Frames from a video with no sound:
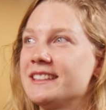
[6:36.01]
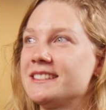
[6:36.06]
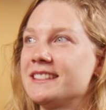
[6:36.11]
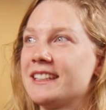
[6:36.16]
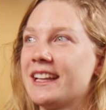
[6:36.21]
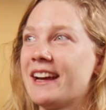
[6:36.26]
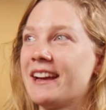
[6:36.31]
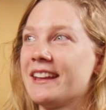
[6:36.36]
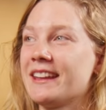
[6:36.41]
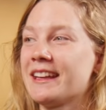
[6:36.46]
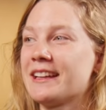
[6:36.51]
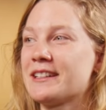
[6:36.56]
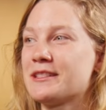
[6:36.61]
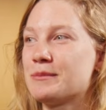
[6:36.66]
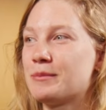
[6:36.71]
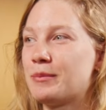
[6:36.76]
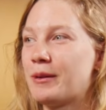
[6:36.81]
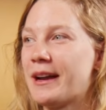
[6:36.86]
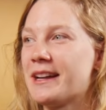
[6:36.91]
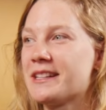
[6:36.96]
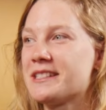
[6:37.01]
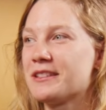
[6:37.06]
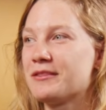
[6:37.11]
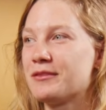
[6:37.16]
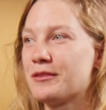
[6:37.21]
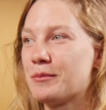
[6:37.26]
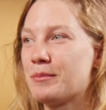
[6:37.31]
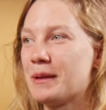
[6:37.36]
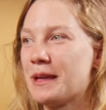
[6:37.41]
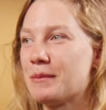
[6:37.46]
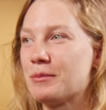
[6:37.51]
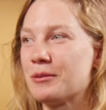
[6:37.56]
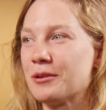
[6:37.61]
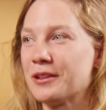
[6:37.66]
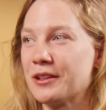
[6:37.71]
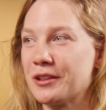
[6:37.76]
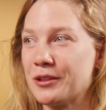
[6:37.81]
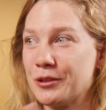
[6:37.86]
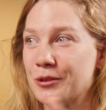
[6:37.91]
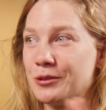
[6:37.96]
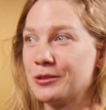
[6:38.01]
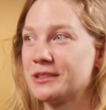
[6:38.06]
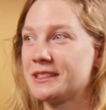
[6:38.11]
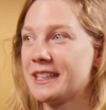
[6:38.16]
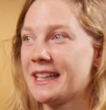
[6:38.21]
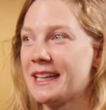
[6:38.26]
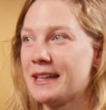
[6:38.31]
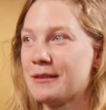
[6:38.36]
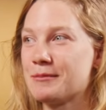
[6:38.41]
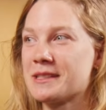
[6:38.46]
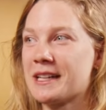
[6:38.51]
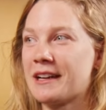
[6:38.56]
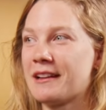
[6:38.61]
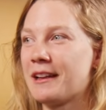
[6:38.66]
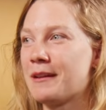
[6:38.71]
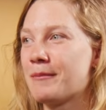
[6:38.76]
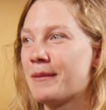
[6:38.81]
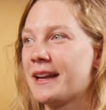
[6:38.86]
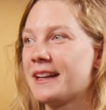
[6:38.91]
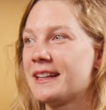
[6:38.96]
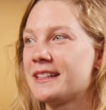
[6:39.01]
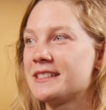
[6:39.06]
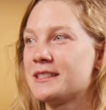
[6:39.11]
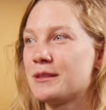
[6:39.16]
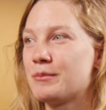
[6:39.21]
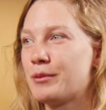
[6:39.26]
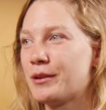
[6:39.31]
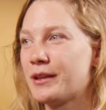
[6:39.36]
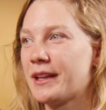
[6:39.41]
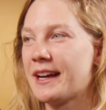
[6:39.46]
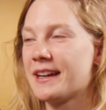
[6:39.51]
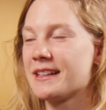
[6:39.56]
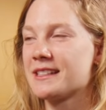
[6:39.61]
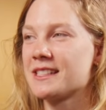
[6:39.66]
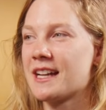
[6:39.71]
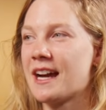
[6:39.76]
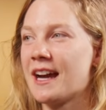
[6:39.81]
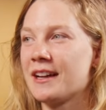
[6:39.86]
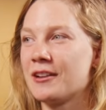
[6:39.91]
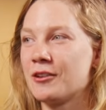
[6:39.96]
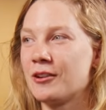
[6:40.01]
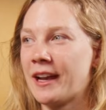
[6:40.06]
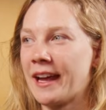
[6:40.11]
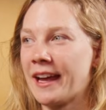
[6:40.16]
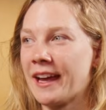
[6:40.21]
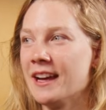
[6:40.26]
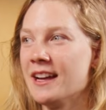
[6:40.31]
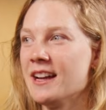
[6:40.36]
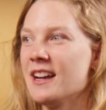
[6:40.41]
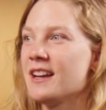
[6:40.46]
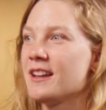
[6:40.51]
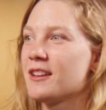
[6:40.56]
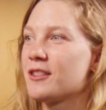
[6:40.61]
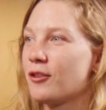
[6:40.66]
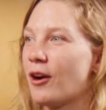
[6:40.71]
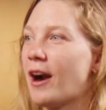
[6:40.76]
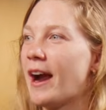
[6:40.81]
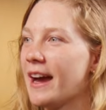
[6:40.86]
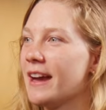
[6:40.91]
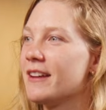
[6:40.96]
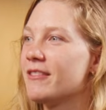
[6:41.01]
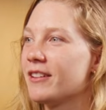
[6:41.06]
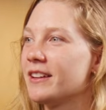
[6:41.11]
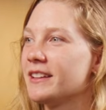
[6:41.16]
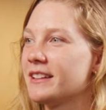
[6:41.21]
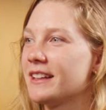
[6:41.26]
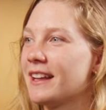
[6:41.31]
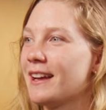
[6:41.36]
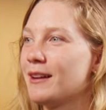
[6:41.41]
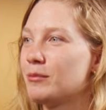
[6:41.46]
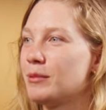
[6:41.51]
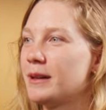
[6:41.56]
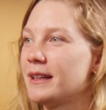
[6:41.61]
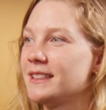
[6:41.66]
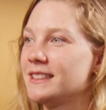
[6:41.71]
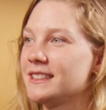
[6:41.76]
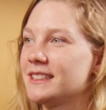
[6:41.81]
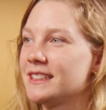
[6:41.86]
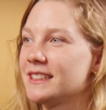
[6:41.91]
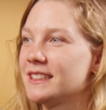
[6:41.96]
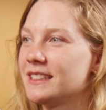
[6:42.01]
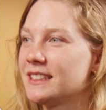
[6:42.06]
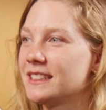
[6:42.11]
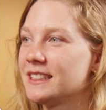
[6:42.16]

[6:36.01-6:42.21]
So yeah, I think it's impressive the people on the huge teams, how they manage to put that aside or like thrive under that pressure.